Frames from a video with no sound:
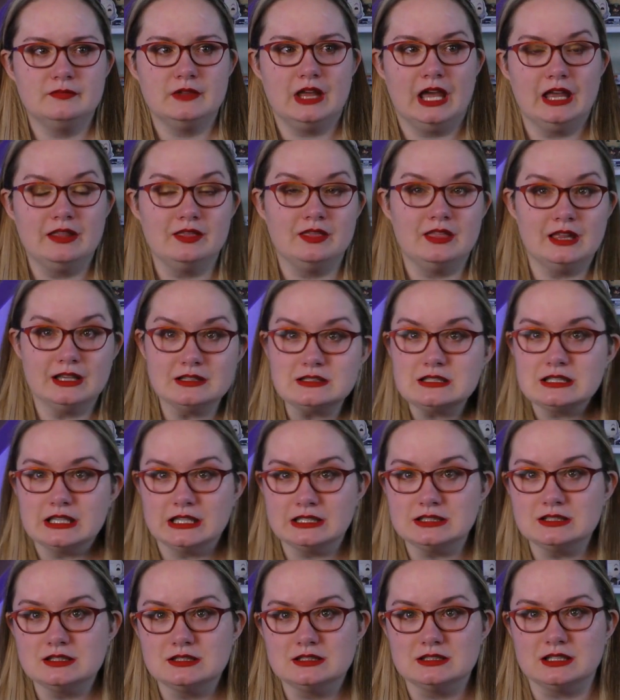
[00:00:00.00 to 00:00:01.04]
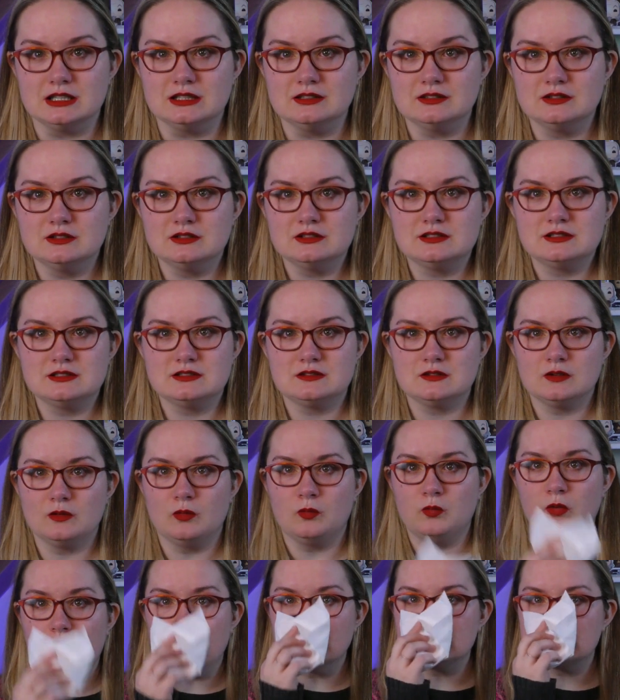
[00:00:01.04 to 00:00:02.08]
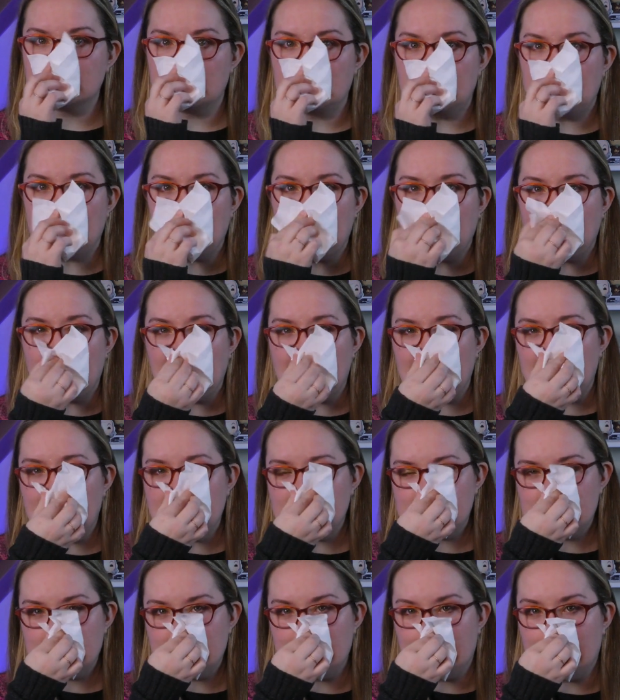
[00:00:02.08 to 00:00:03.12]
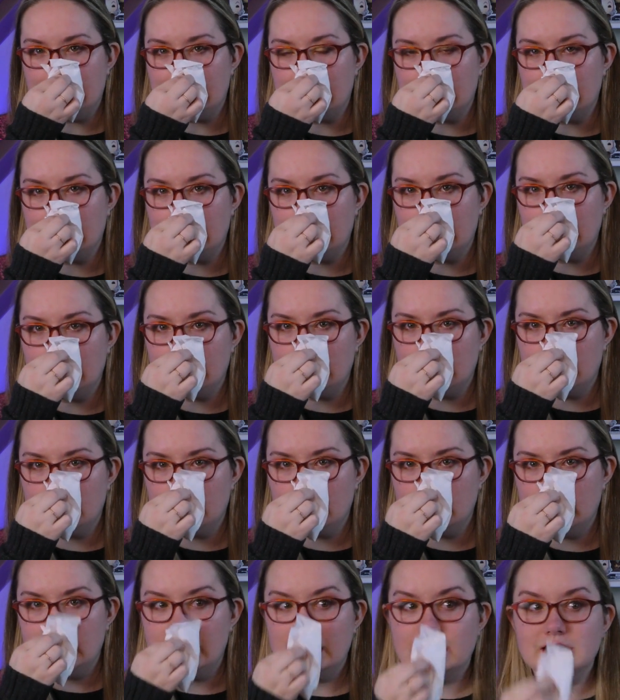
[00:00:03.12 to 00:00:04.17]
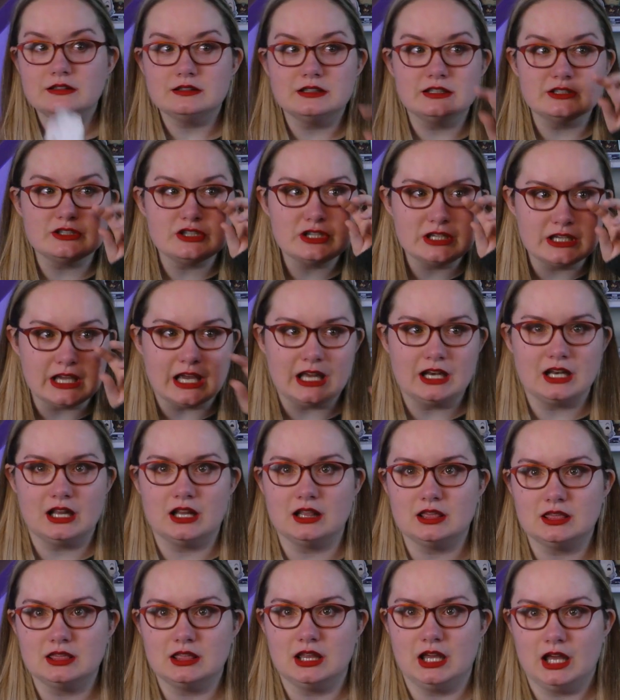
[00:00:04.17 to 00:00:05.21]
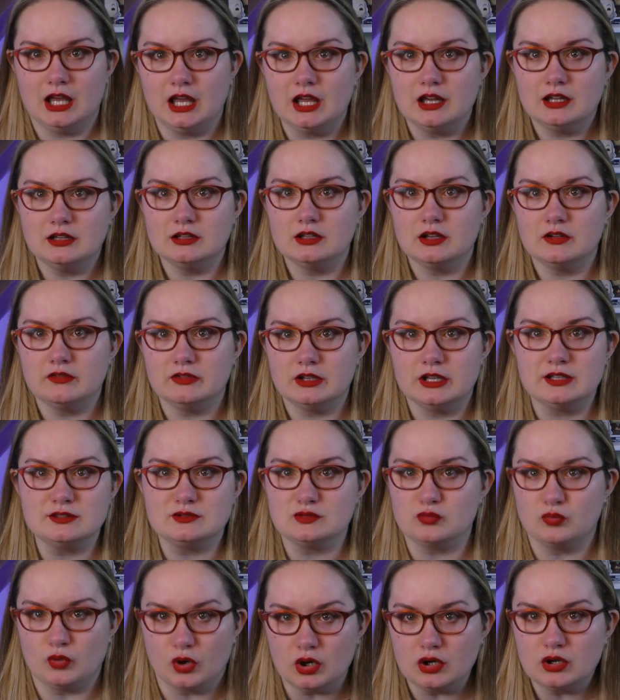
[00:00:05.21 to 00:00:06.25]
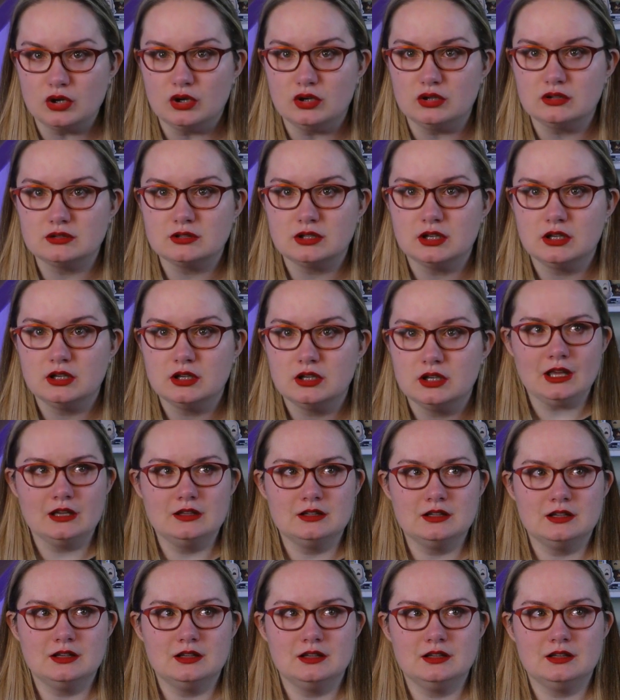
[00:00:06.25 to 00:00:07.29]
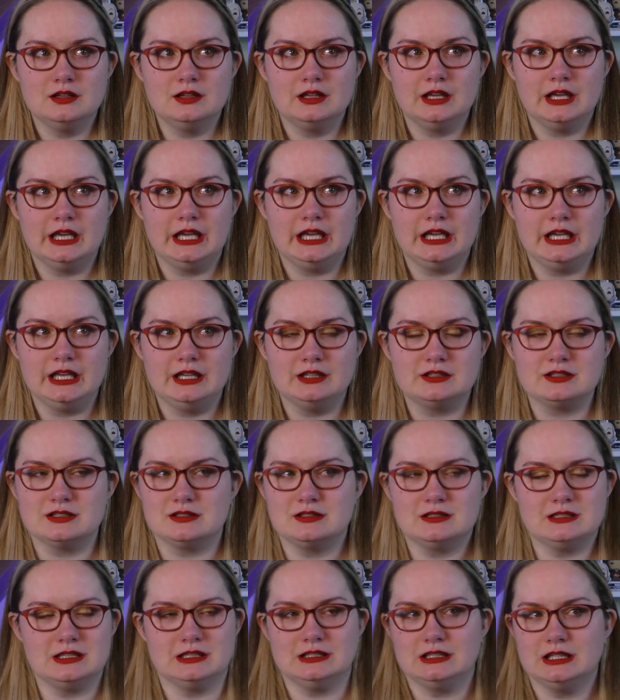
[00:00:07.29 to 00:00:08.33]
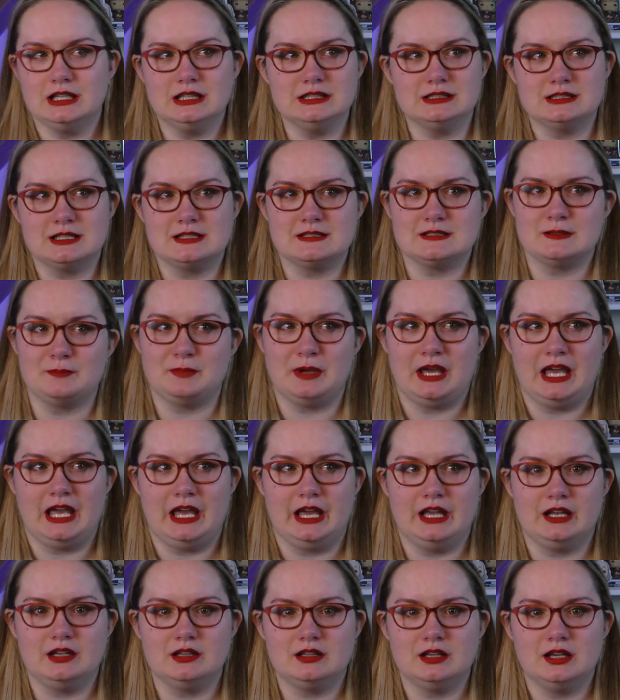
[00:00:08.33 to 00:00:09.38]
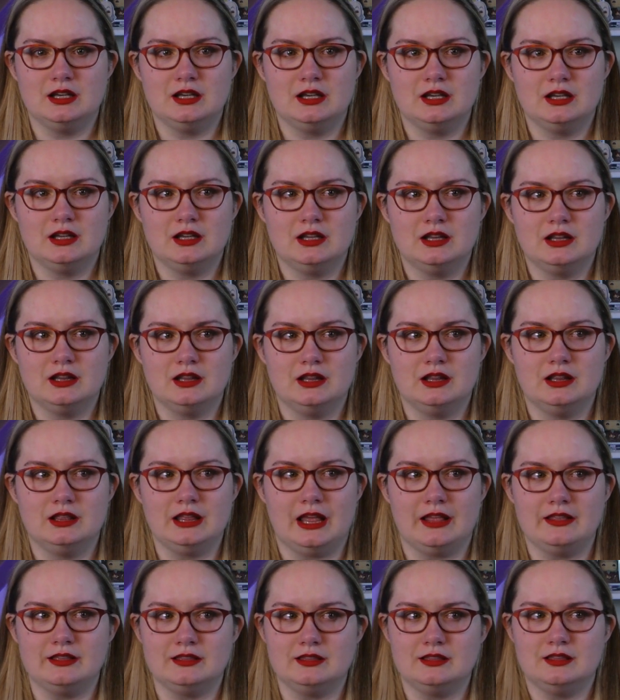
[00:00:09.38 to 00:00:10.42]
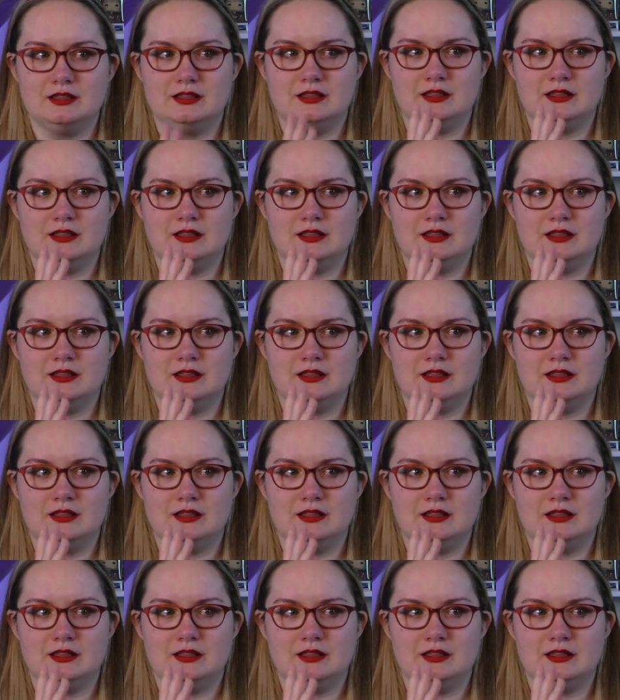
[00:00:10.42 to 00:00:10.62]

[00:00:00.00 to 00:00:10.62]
in this instance, Walternate initiated it. He initiated the end of his world. He just didn't anticipate that